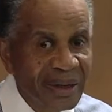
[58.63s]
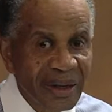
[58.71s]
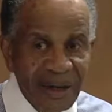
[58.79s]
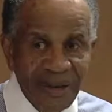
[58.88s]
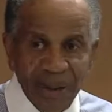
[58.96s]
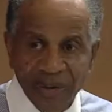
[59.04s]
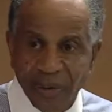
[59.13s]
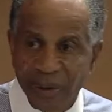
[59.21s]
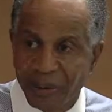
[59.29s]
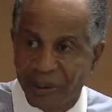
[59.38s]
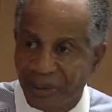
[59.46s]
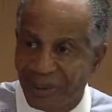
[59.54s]
I share with the
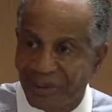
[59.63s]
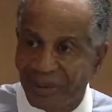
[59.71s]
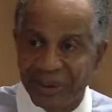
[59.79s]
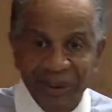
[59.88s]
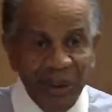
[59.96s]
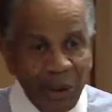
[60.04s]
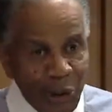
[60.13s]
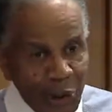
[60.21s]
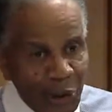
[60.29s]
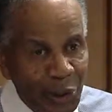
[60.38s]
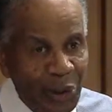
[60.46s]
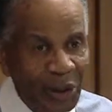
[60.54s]
people, listen,
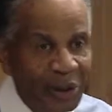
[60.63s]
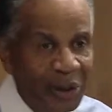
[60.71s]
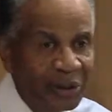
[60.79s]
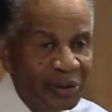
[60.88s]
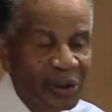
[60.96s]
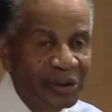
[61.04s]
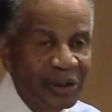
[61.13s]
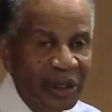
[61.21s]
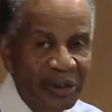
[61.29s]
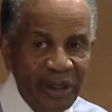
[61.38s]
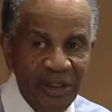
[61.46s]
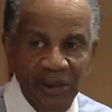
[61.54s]
you're going in there to talk to
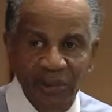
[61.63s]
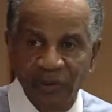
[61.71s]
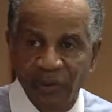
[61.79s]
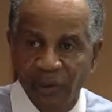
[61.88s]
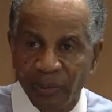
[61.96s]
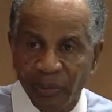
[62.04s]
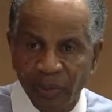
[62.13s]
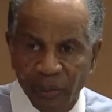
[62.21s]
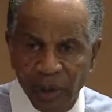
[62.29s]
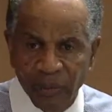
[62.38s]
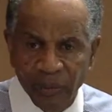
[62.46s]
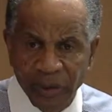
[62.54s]
that customer for
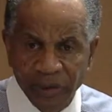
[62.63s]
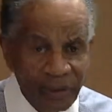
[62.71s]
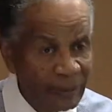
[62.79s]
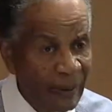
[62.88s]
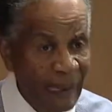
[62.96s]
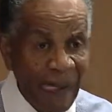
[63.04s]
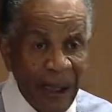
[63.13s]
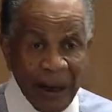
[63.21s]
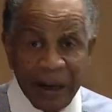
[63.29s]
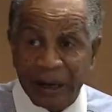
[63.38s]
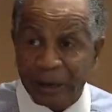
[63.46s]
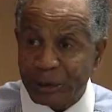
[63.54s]
one reason.
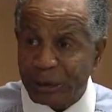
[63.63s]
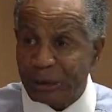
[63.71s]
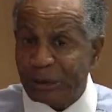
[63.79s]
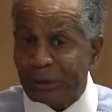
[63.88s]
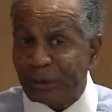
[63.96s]
I sure